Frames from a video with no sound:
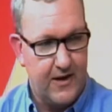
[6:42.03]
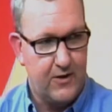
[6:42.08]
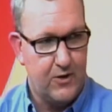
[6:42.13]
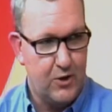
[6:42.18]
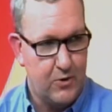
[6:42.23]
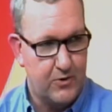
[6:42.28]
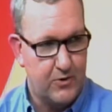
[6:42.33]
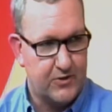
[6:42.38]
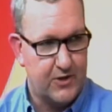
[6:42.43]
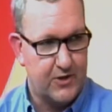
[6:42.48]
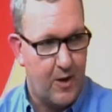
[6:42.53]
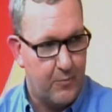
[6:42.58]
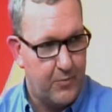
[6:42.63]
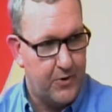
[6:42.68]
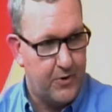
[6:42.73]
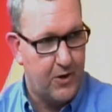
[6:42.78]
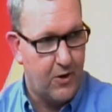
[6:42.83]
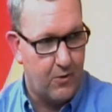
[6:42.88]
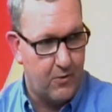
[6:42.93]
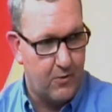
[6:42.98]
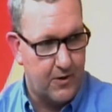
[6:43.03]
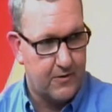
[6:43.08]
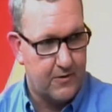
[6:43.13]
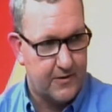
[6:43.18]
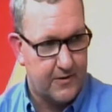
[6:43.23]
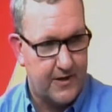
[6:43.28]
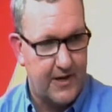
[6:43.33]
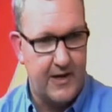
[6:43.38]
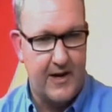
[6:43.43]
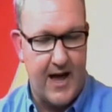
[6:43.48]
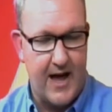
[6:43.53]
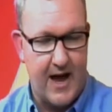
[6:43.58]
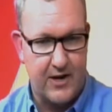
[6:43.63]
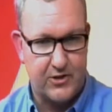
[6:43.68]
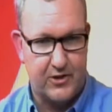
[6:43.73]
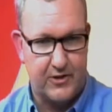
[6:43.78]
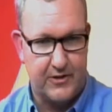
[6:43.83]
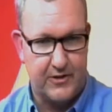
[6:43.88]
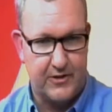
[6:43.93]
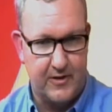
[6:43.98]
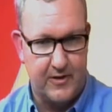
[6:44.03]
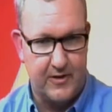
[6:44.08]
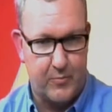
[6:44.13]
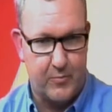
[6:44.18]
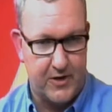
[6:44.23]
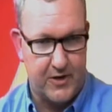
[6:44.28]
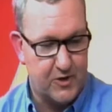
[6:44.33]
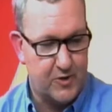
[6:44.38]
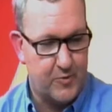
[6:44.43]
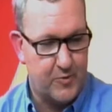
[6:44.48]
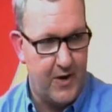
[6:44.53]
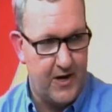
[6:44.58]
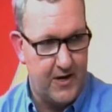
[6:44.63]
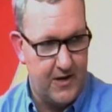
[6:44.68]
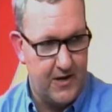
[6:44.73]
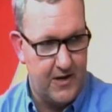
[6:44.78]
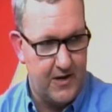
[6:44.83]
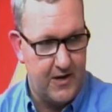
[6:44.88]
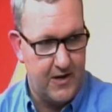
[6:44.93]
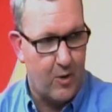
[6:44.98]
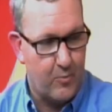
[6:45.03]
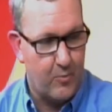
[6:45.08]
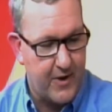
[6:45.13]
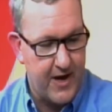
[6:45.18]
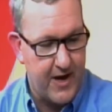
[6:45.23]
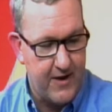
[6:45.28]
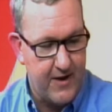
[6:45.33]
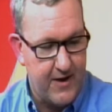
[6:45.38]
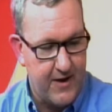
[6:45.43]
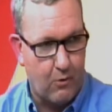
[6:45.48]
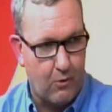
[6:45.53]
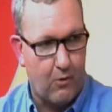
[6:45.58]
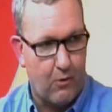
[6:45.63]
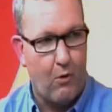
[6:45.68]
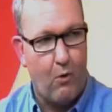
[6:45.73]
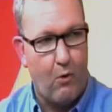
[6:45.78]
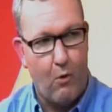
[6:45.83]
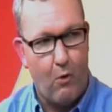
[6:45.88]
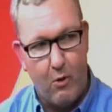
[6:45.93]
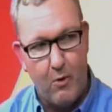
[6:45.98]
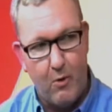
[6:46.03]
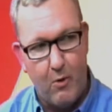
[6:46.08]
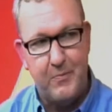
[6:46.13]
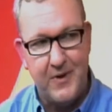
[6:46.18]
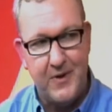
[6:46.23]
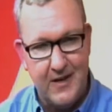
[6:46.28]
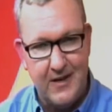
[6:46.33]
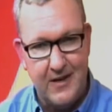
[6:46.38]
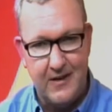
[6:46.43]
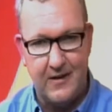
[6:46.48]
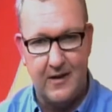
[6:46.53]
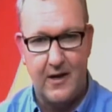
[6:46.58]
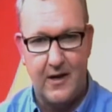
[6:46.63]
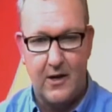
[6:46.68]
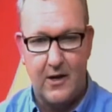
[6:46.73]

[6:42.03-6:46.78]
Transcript: you as a company owner can actually participate in and help pay for, or B,